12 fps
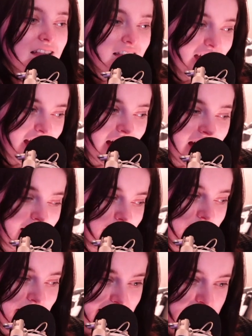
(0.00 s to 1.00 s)
Like, I'm
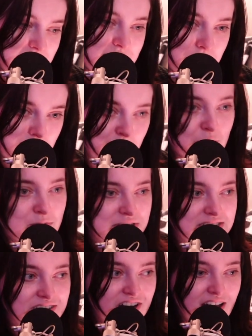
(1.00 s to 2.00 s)
the biggest people
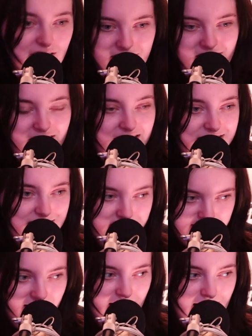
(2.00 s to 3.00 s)
pleaser out there. I
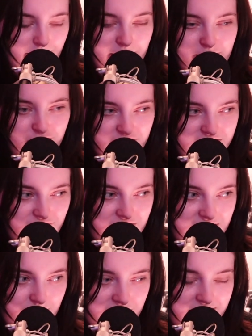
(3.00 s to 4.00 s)
still am. I'm really,
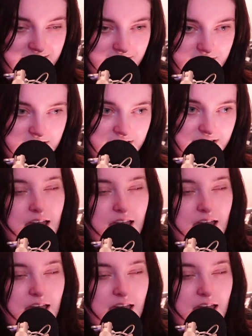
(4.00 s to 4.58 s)
really working on it.